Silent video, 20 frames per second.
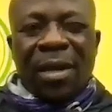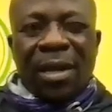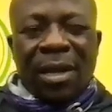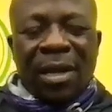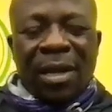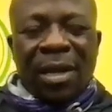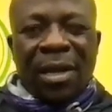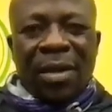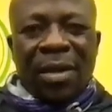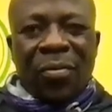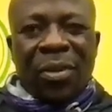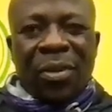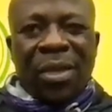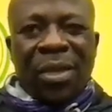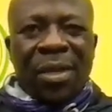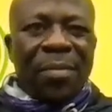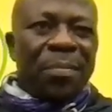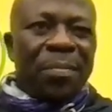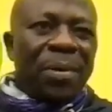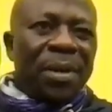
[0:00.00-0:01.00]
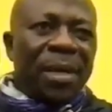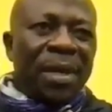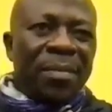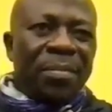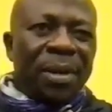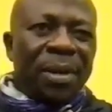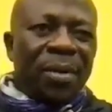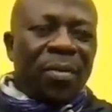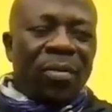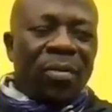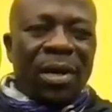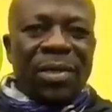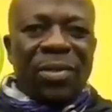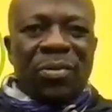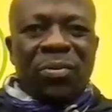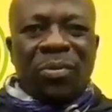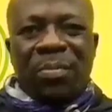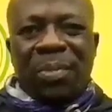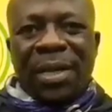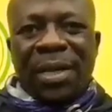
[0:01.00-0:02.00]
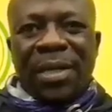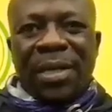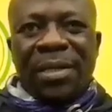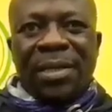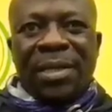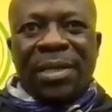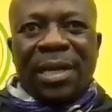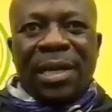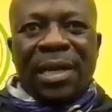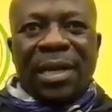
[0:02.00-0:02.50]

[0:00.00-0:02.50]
we played backwards, we played